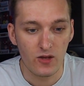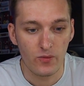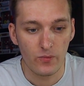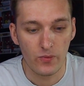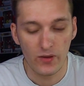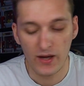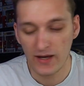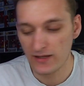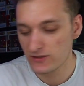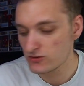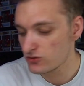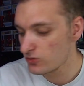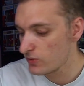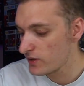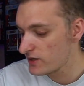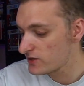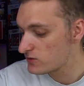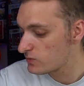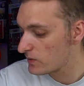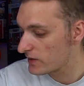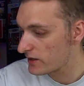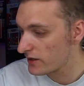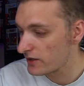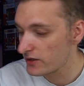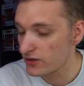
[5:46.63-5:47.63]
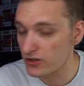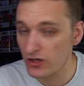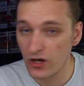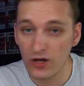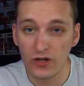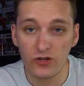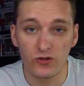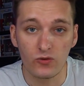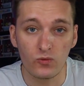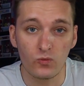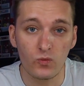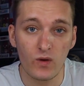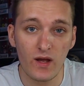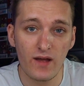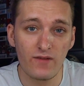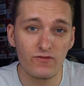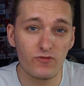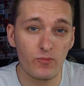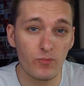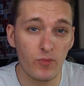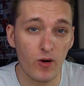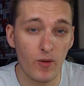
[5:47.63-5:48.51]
But as always, we're going to go with